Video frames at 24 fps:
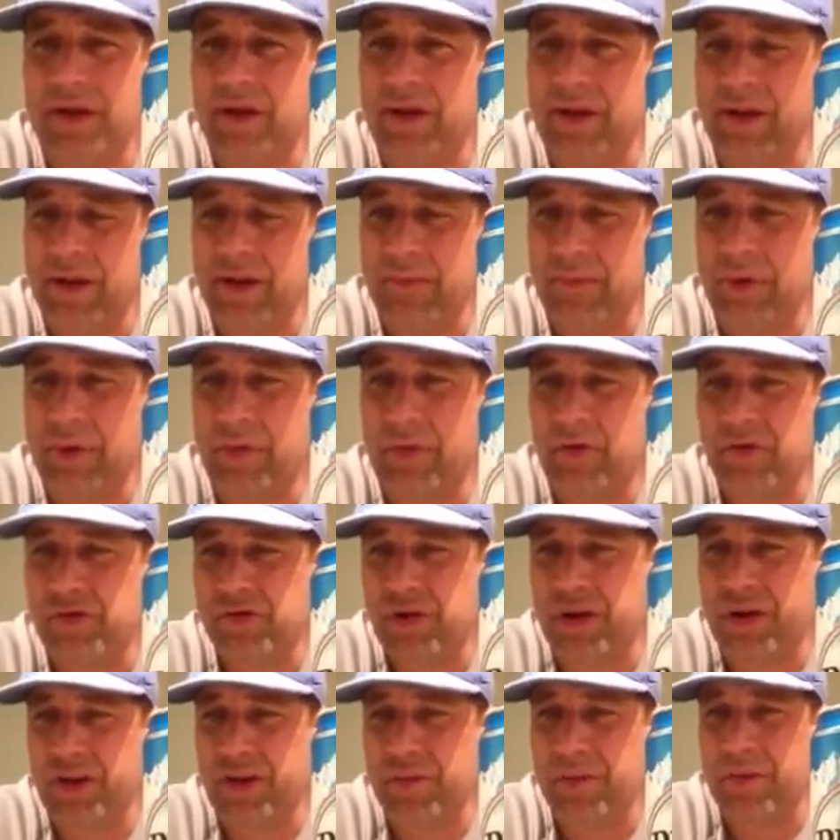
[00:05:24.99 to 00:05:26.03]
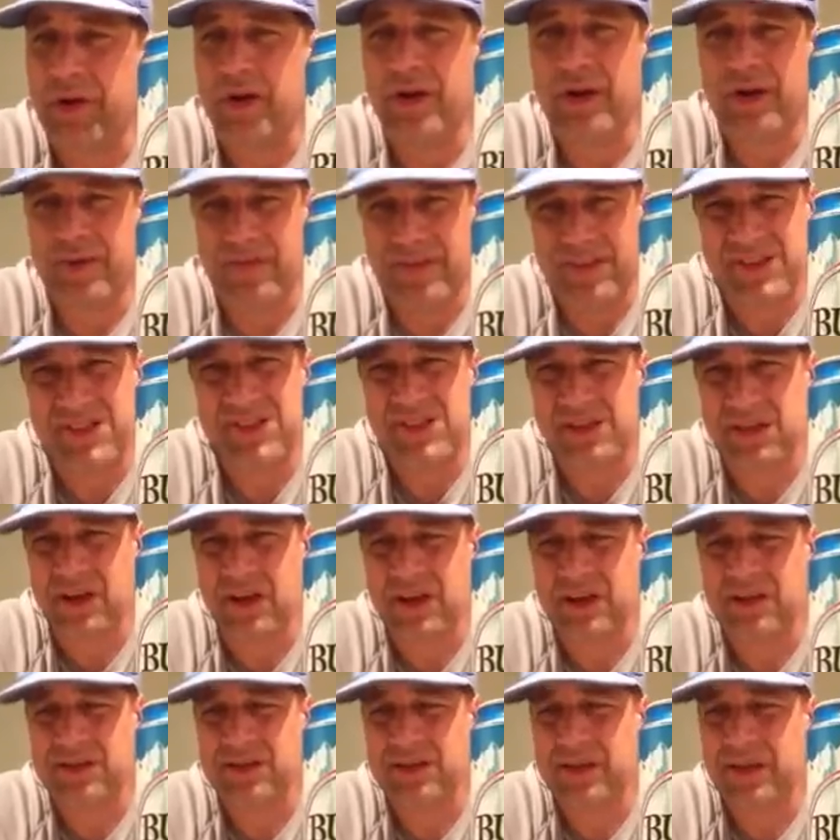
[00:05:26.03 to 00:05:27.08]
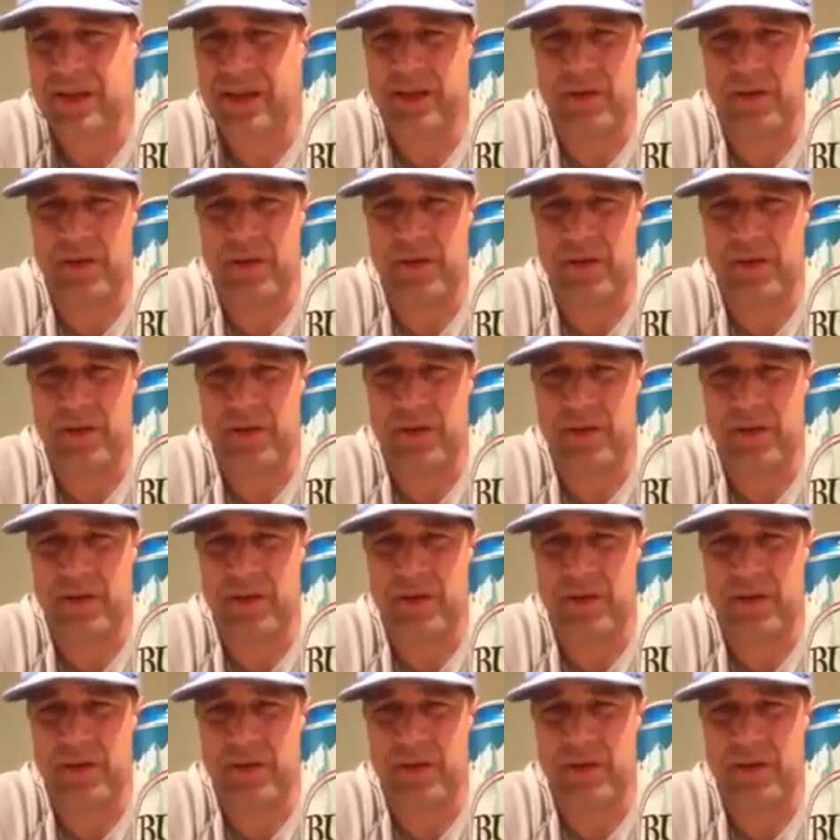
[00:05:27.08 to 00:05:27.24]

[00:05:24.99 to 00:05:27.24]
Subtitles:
and people drink the beer, and if it sucks,